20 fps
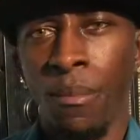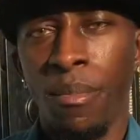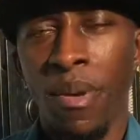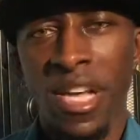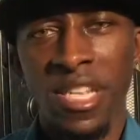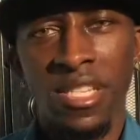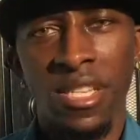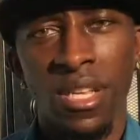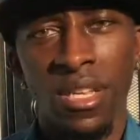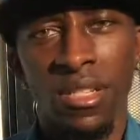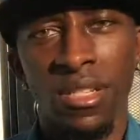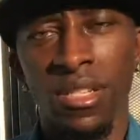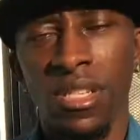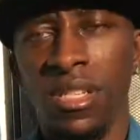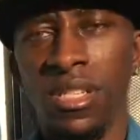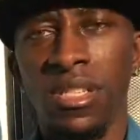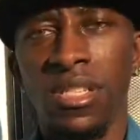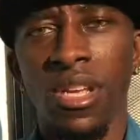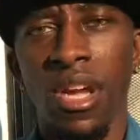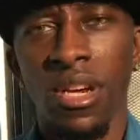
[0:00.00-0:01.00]
best,
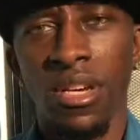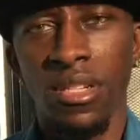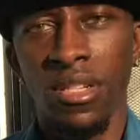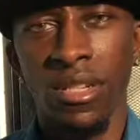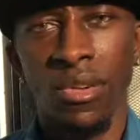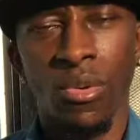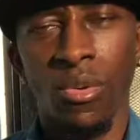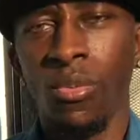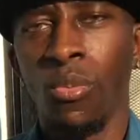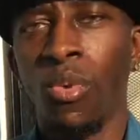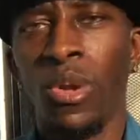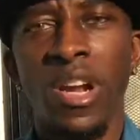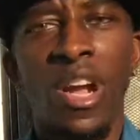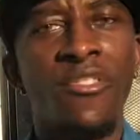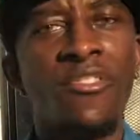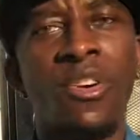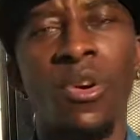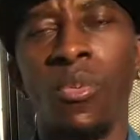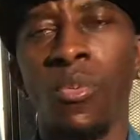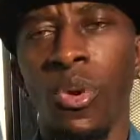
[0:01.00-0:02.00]
these are
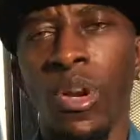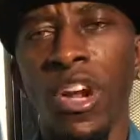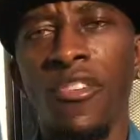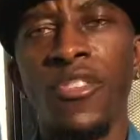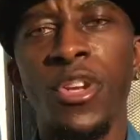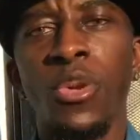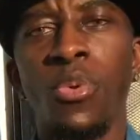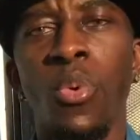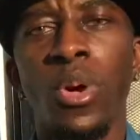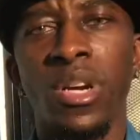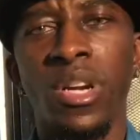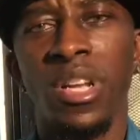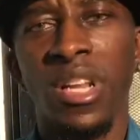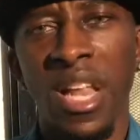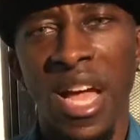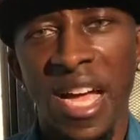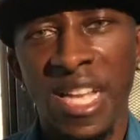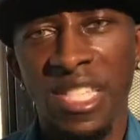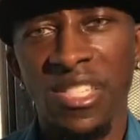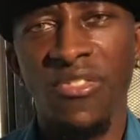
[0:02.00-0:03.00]
whatever you want to
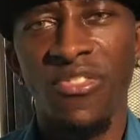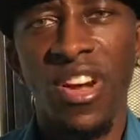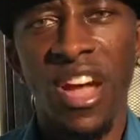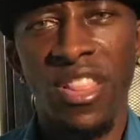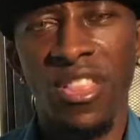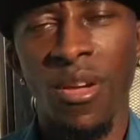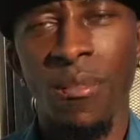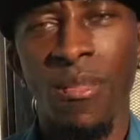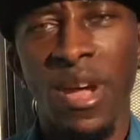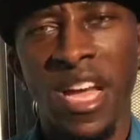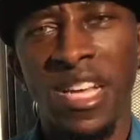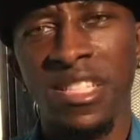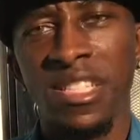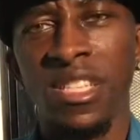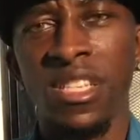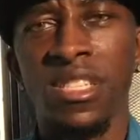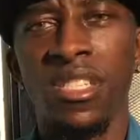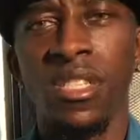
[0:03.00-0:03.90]
classify them as.